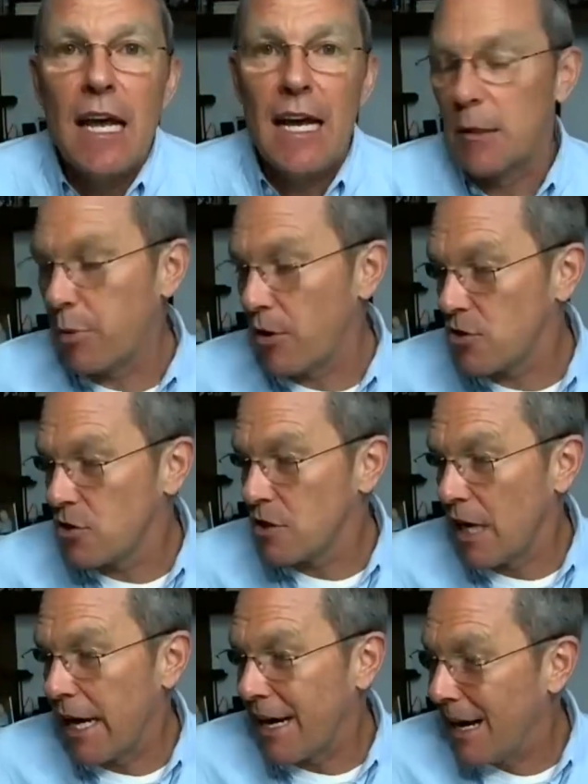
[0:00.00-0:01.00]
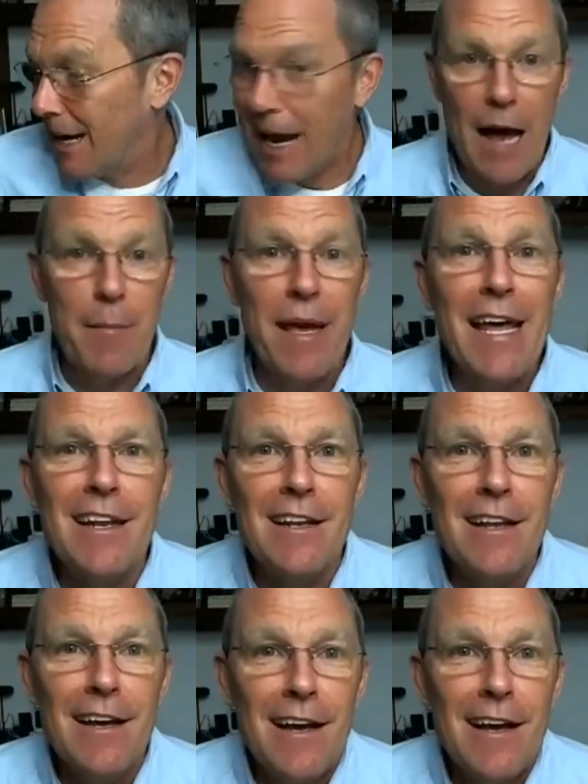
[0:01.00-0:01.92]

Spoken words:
And the person's like, "I'm in.